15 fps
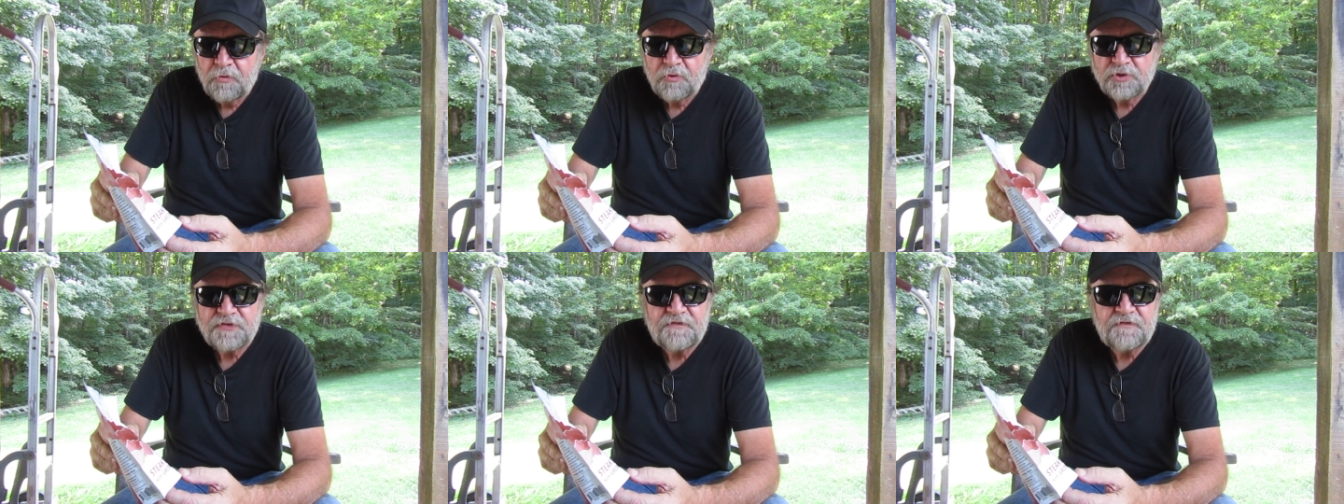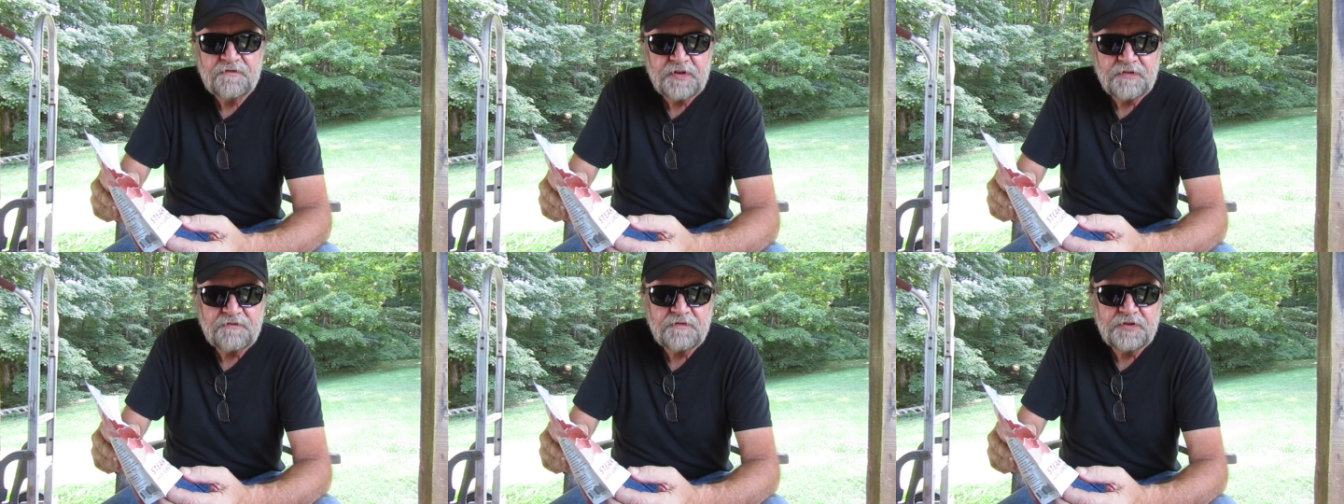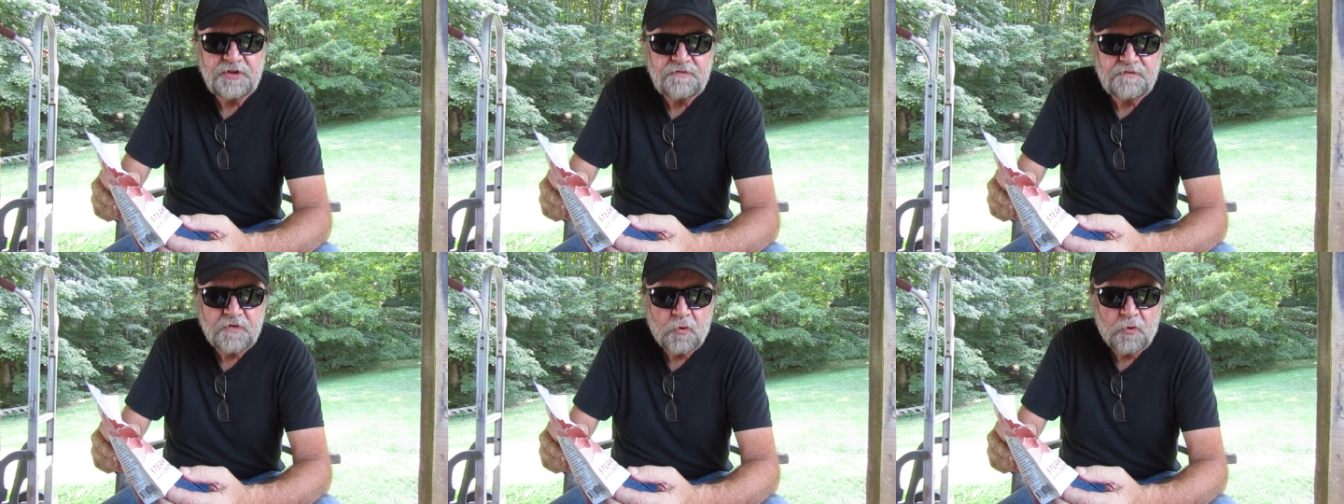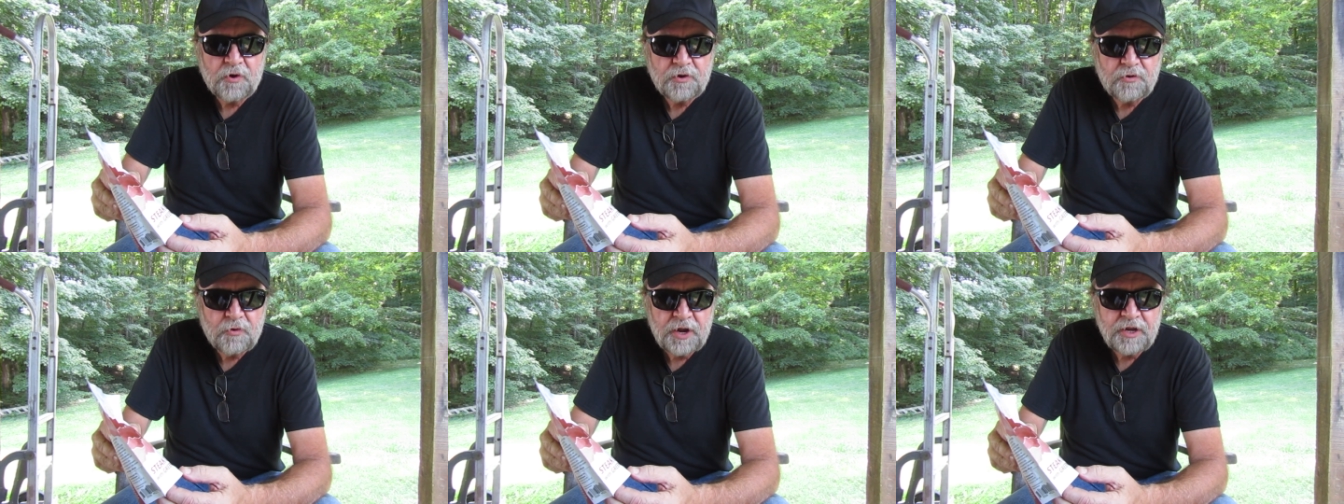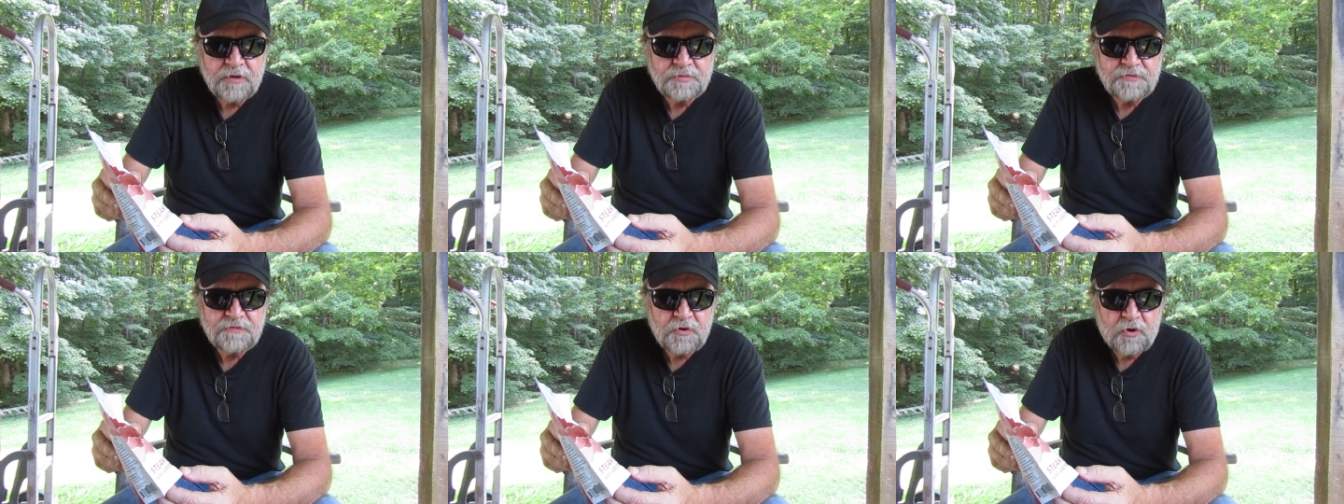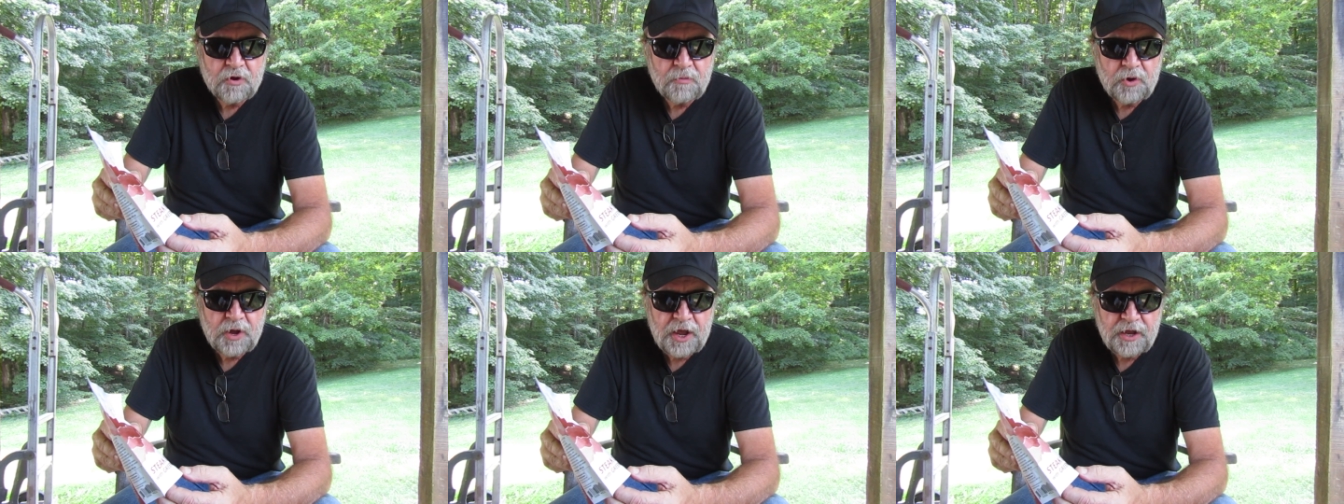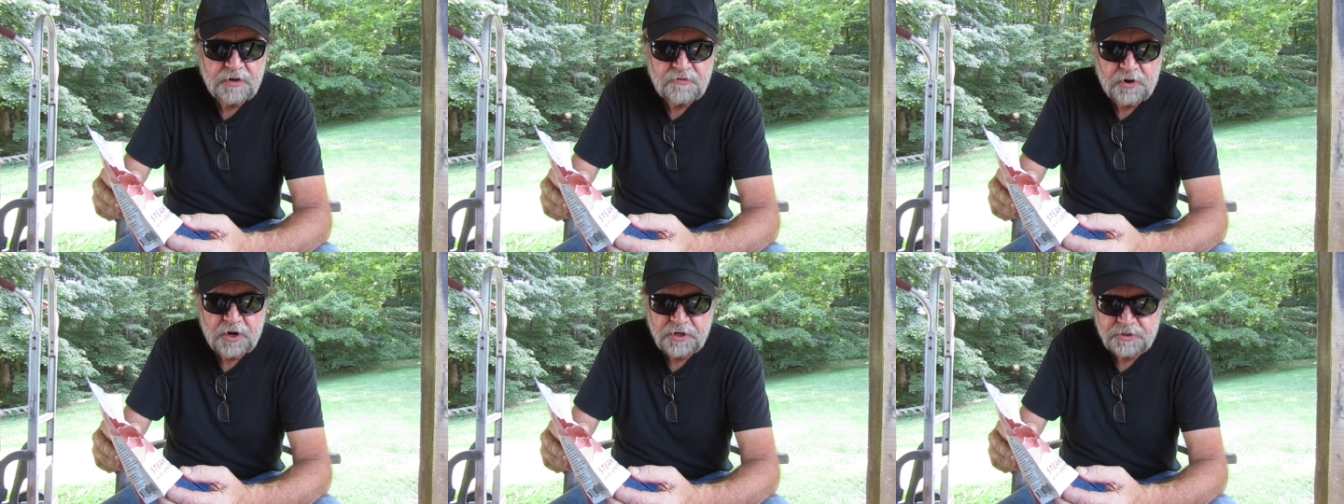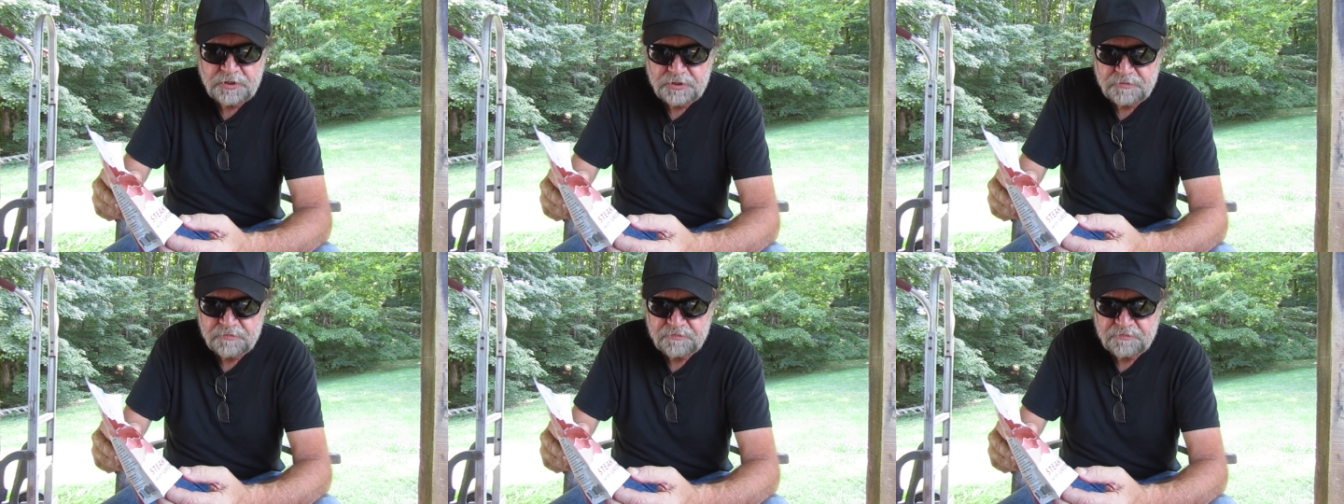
was 54 grams of carbohydrates.